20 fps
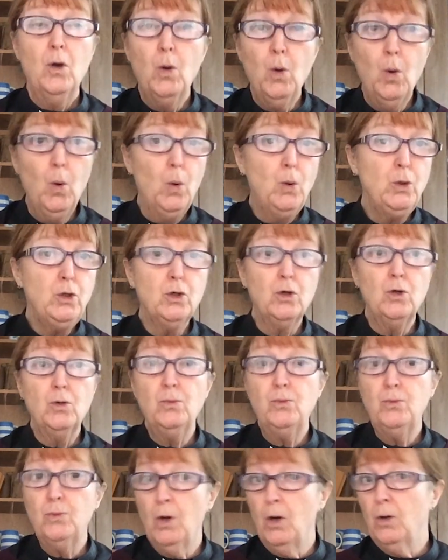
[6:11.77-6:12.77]
All
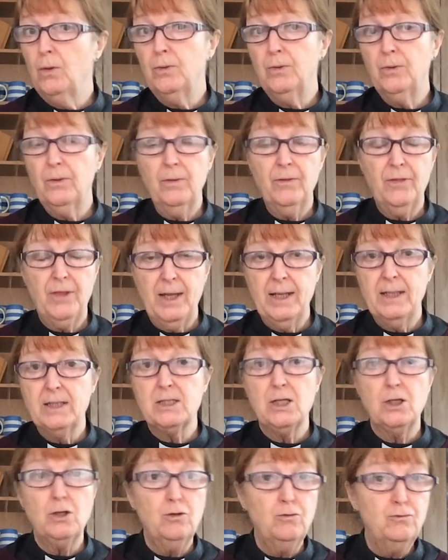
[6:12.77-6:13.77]
your wrong
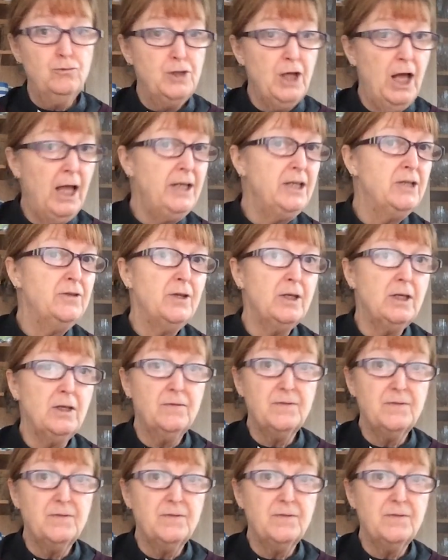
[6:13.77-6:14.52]
things that you've done and that